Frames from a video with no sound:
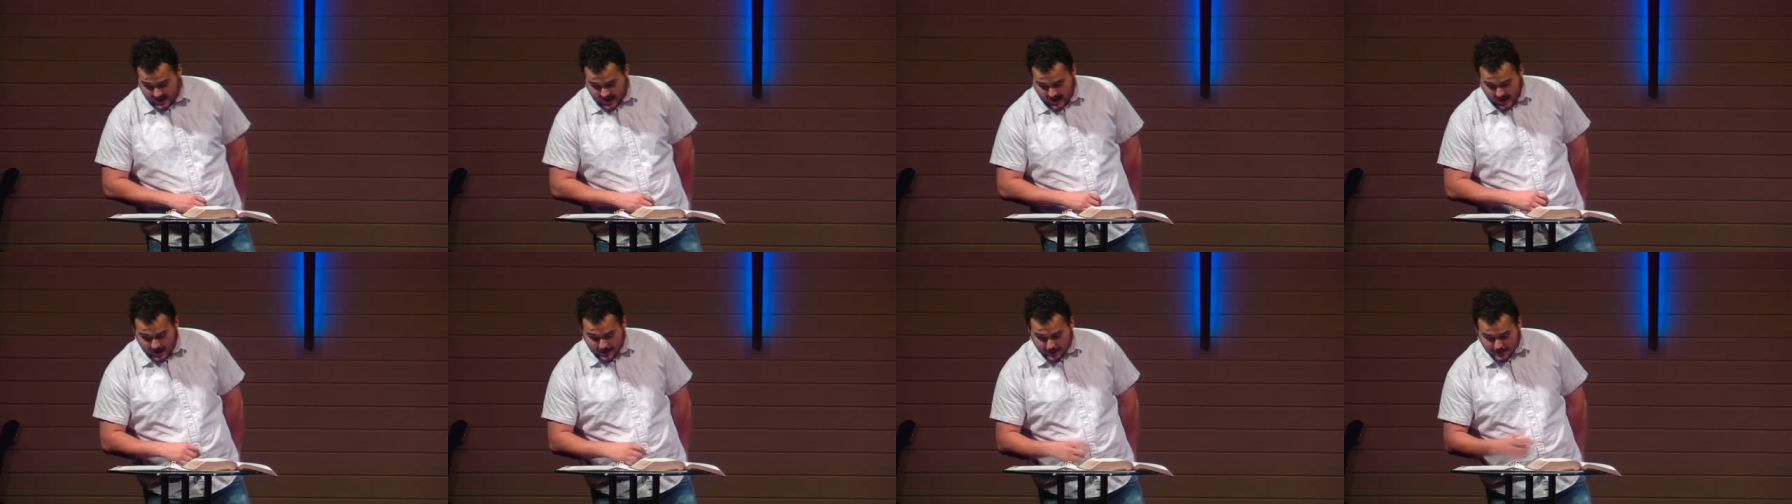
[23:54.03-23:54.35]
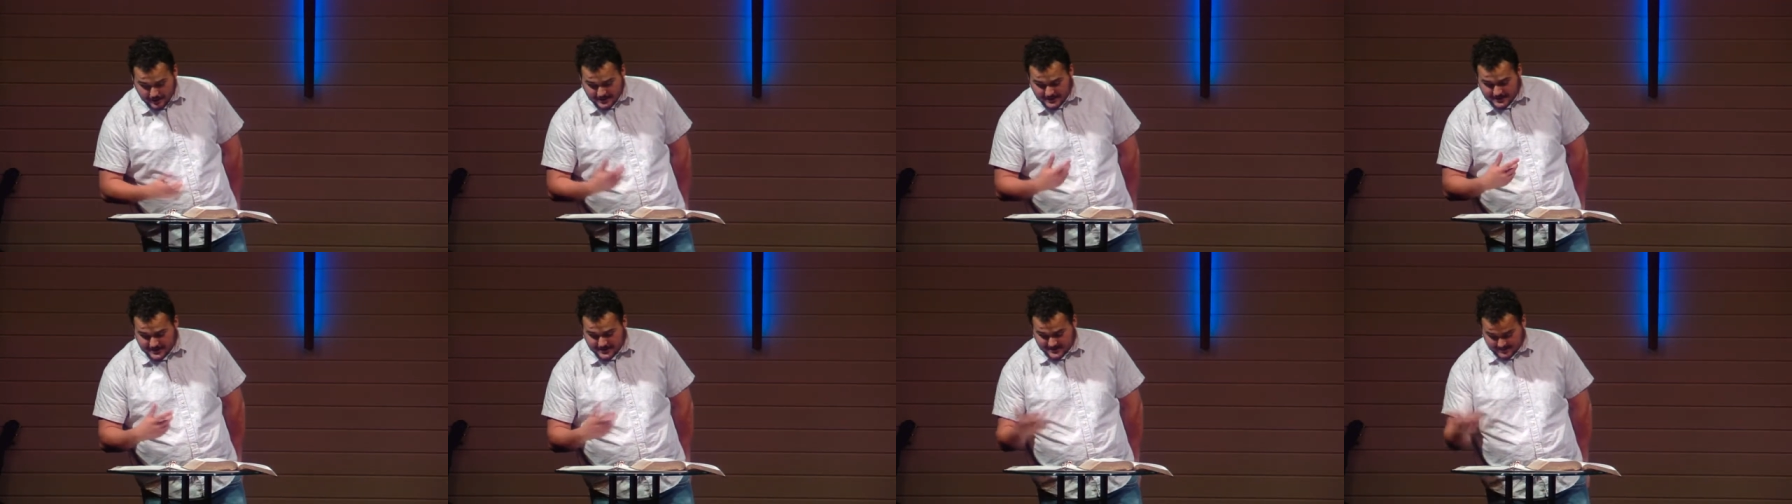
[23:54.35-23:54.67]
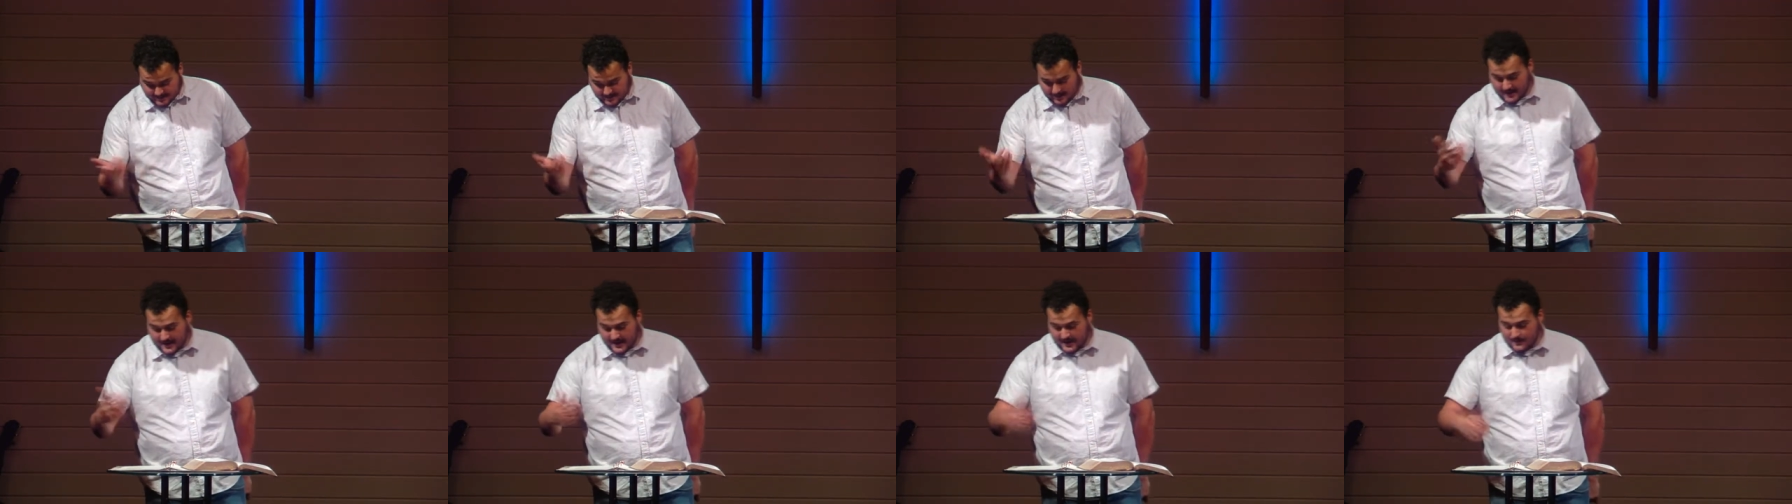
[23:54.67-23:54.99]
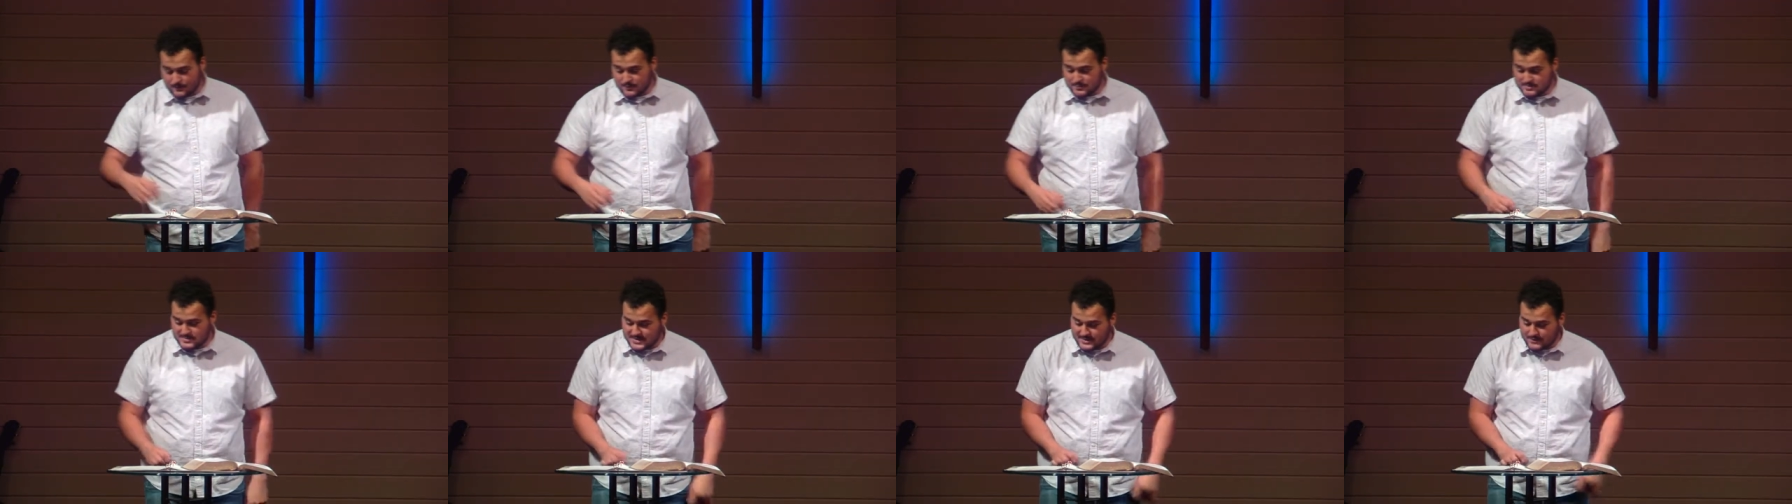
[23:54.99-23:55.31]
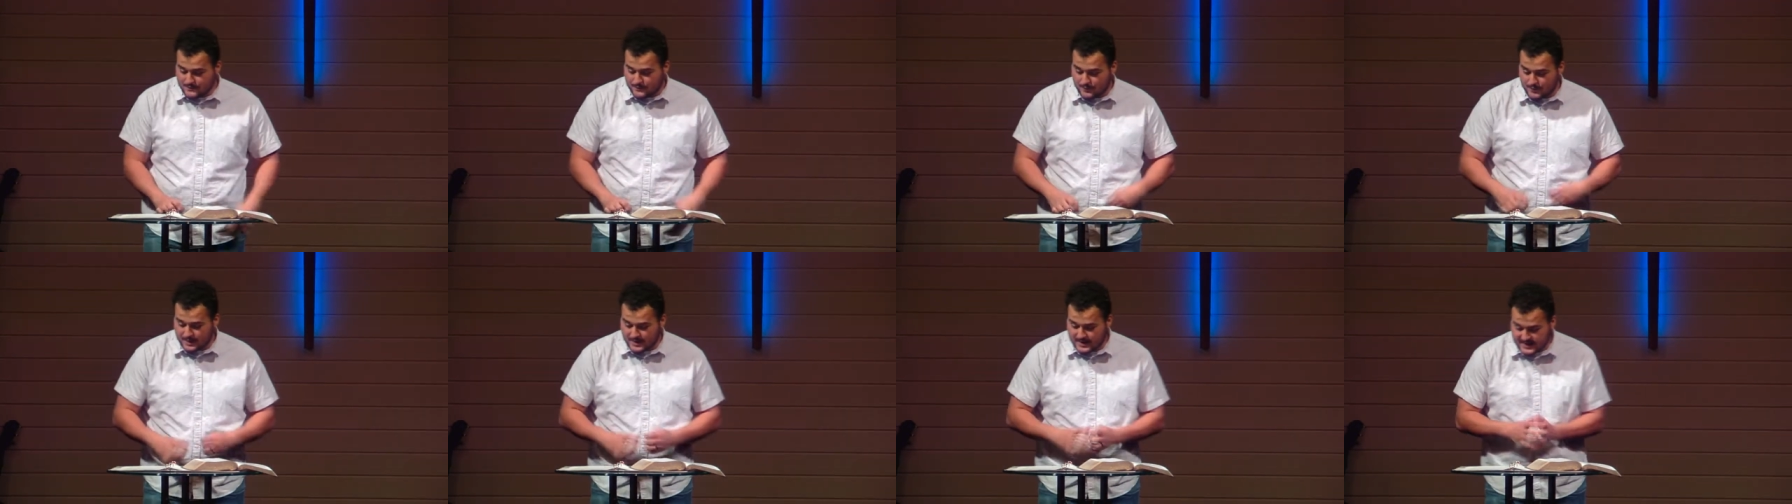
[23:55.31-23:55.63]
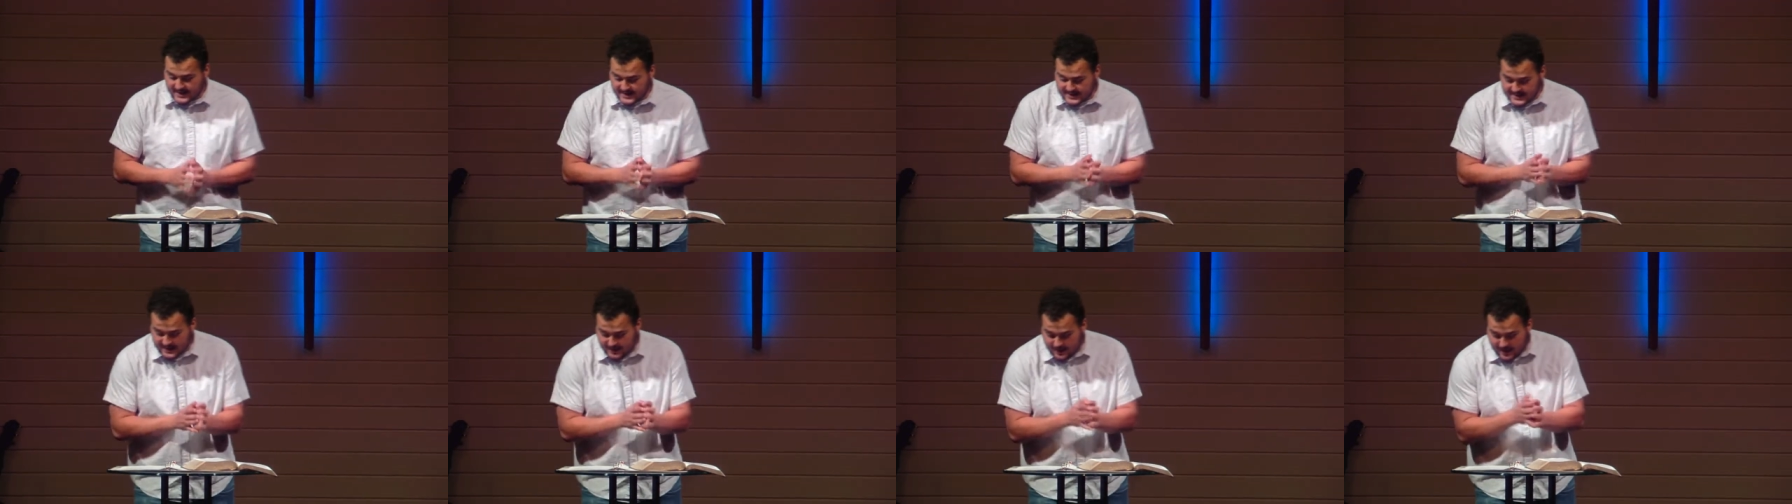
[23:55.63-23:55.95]
I heard this again from Stephen
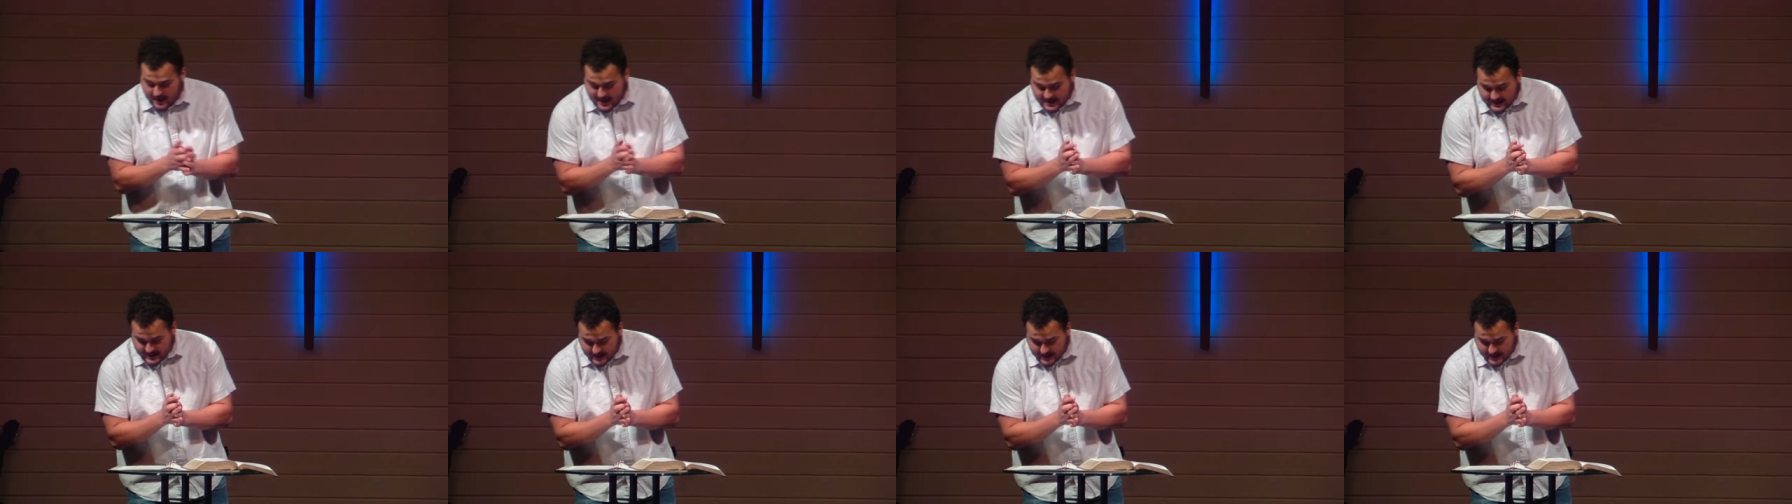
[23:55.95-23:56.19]
Furtick, and they'll,